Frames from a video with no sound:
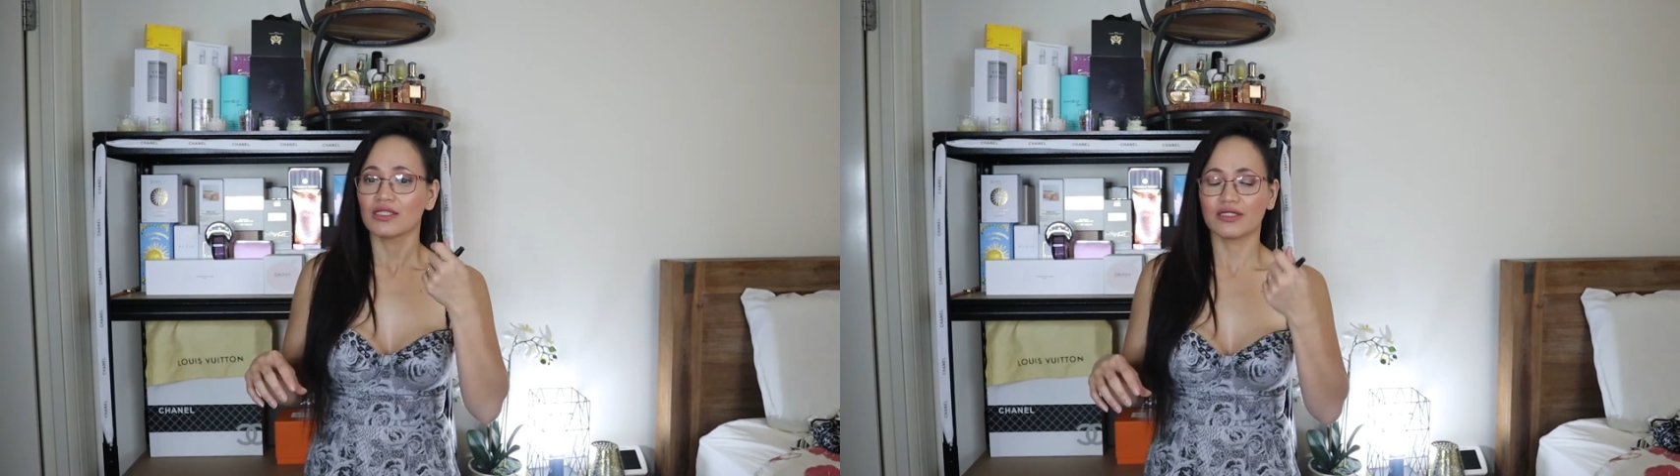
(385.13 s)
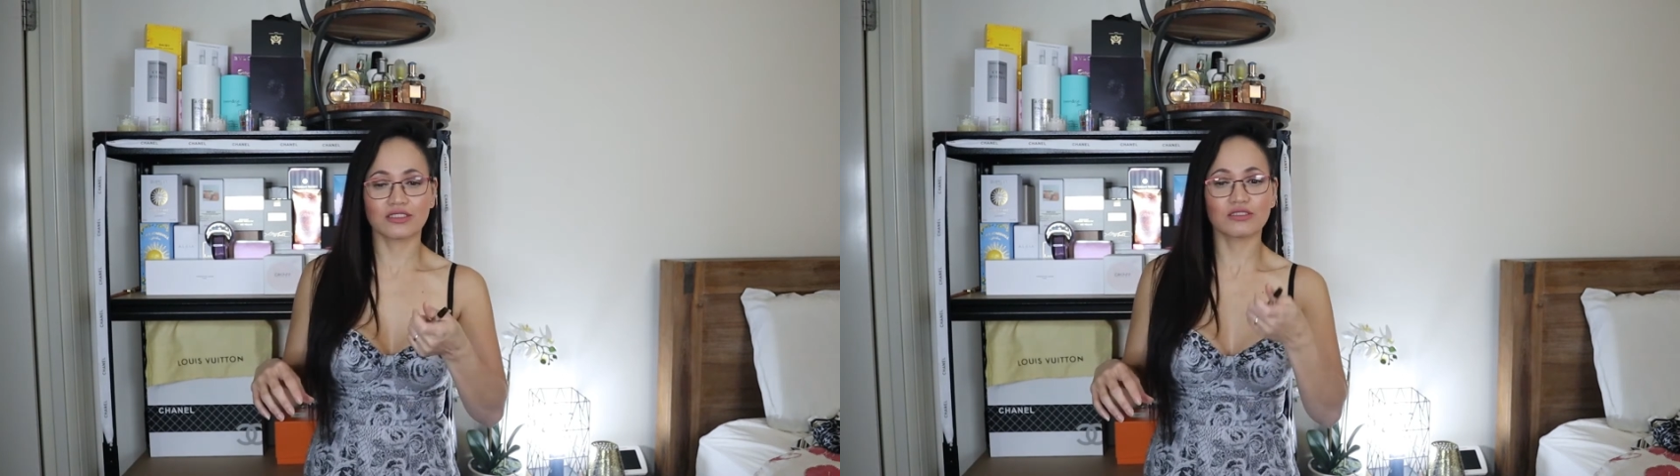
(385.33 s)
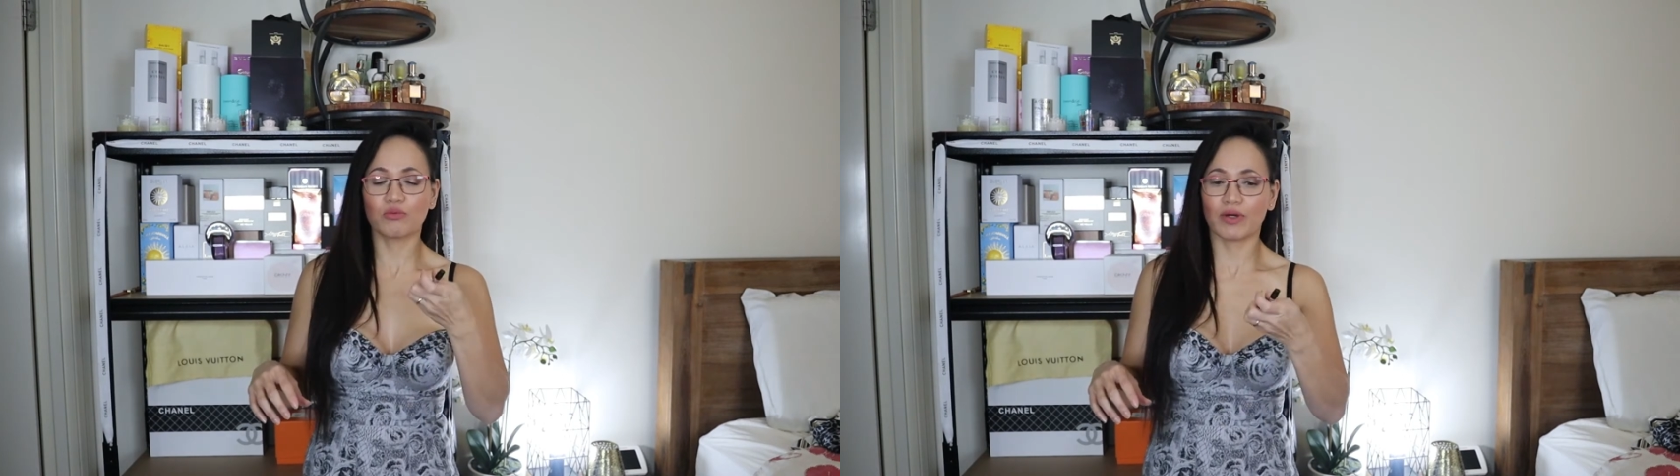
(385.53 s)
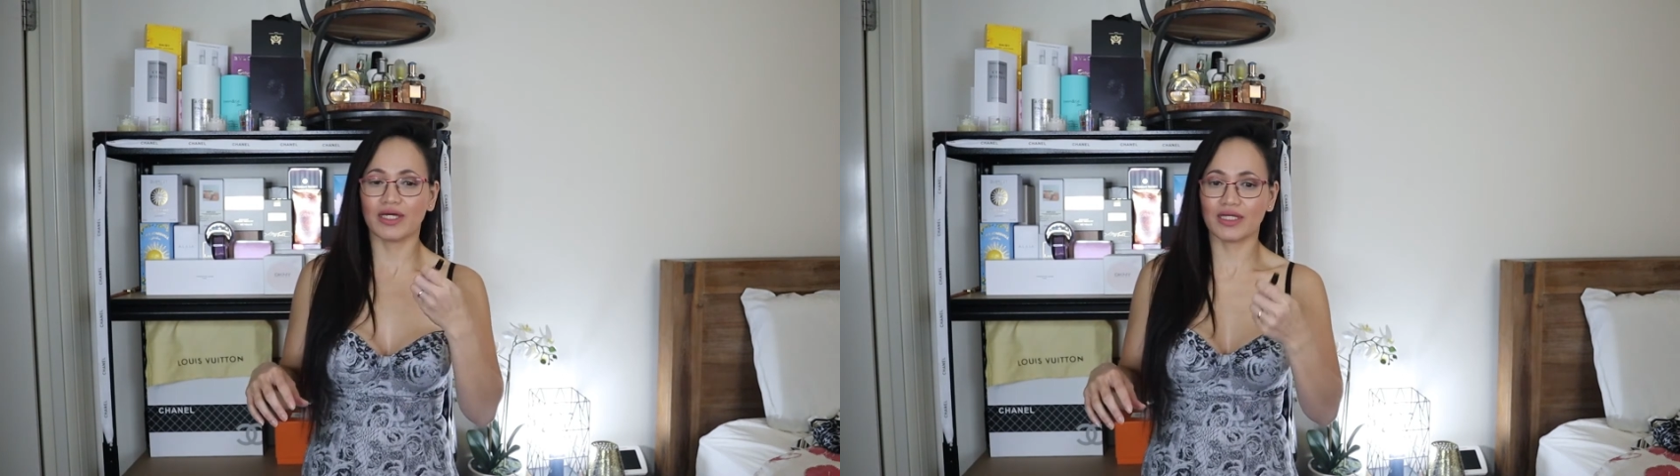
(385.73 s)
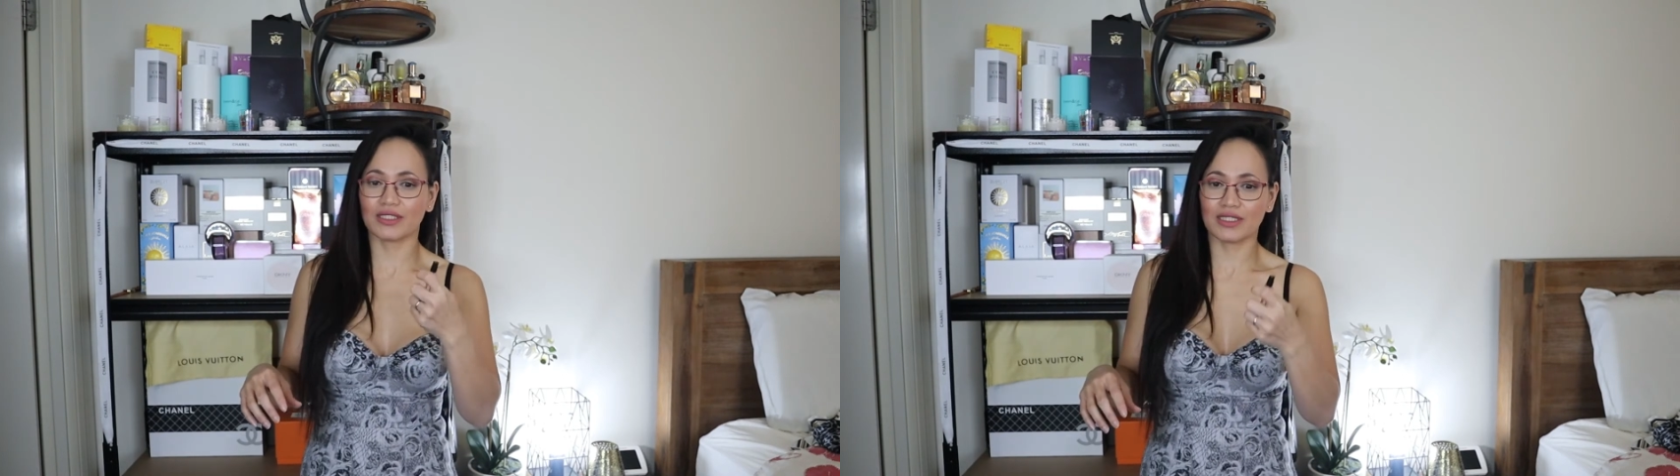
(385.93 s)
That's the
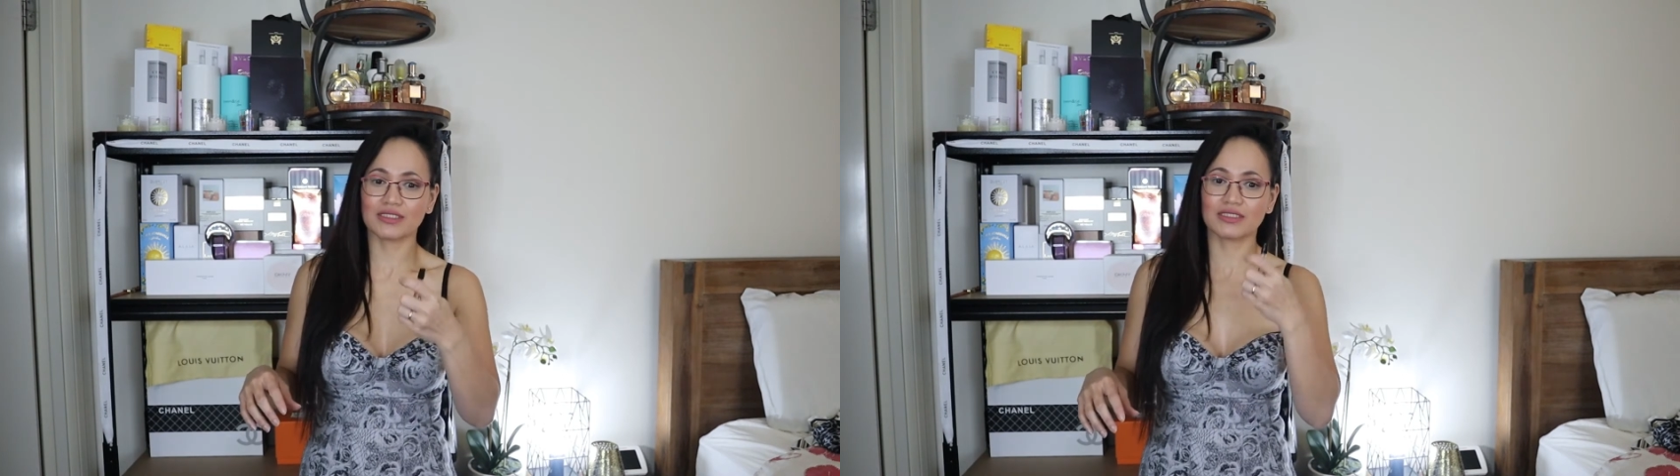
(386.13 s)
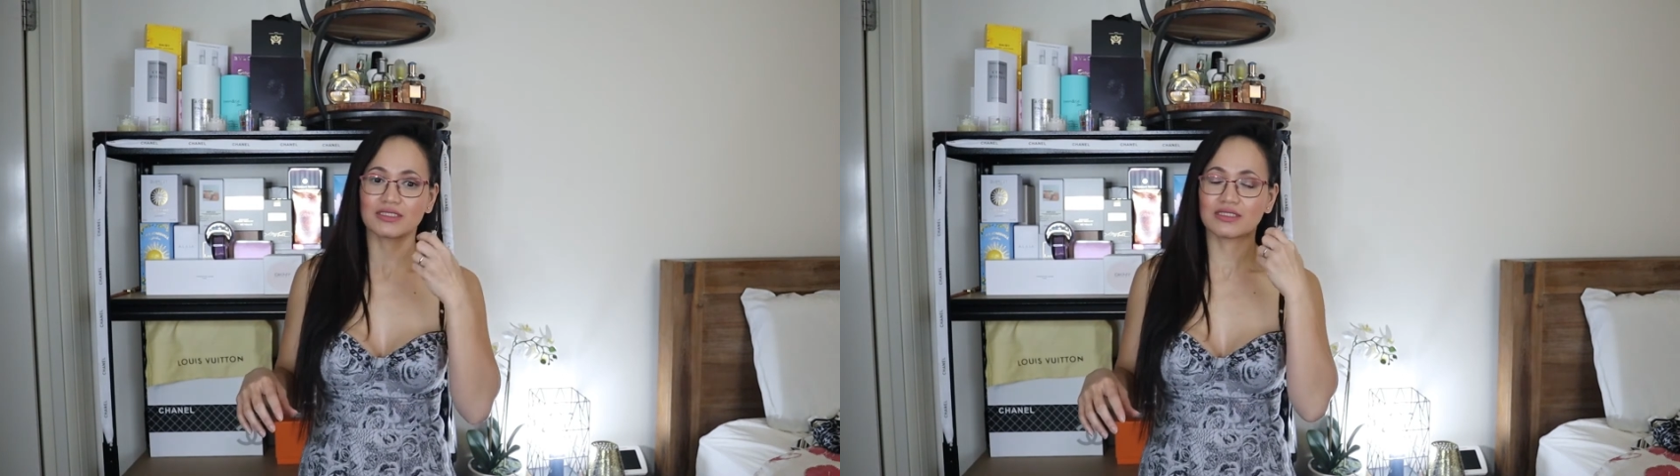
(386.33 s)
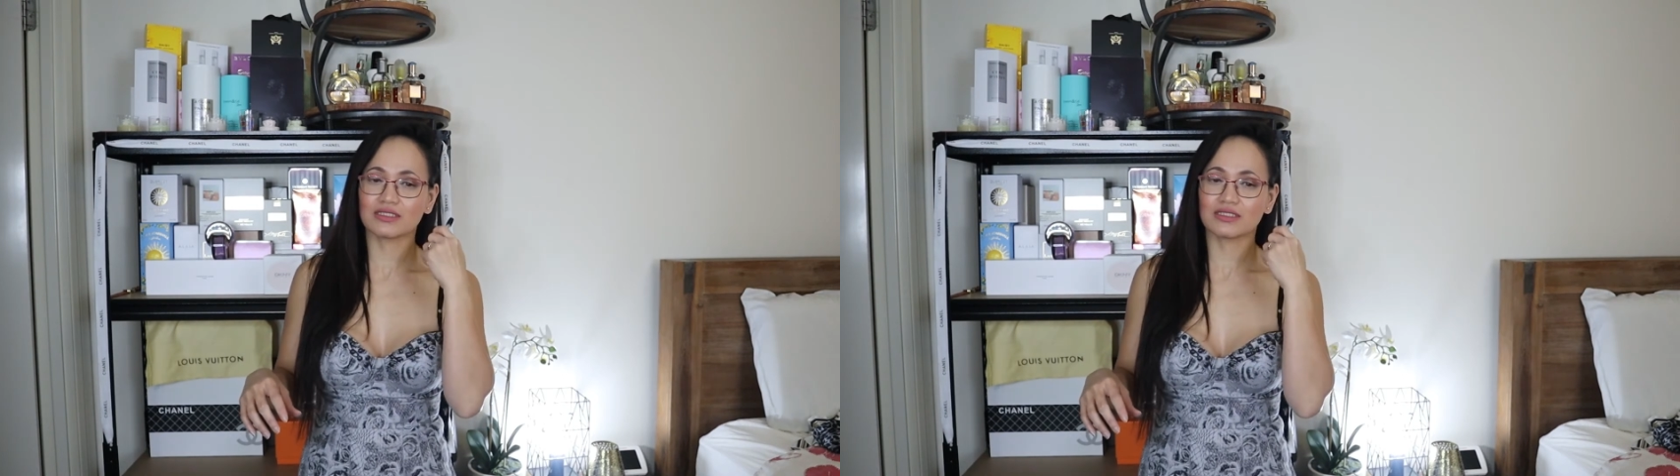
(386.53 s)
way it is,